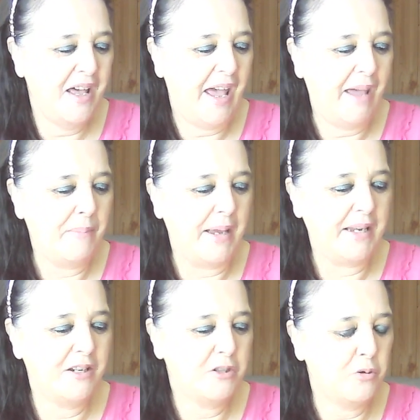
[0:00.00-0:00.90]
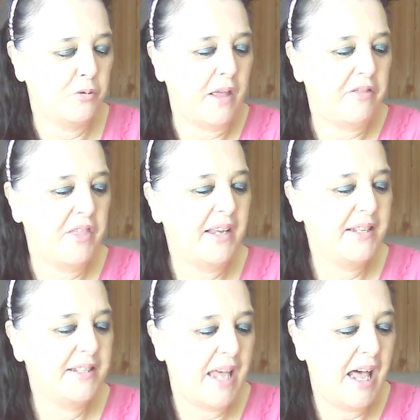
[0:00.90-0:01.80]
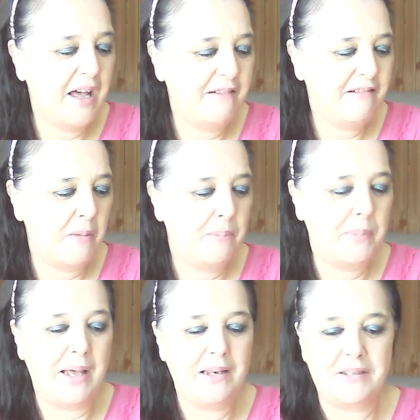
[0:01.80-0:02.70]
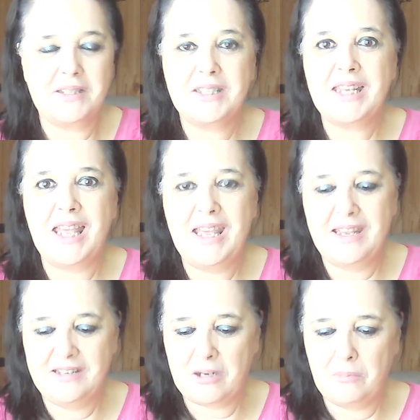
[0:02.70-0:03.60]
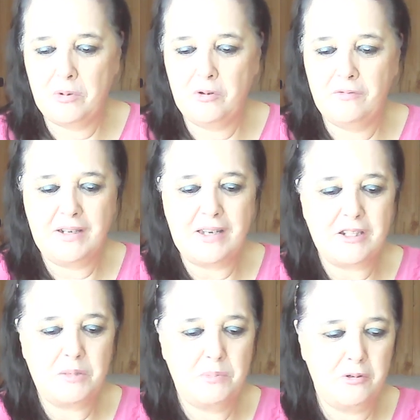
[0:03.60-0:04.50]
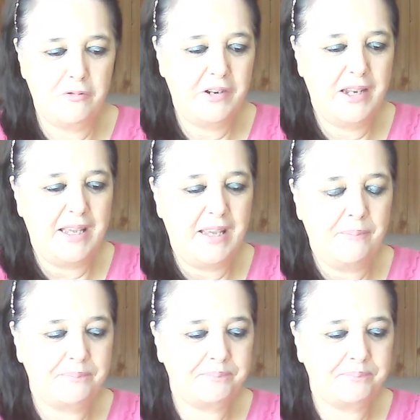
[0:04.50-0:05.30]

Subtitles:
and making sure that things are balanced and moving smoothly.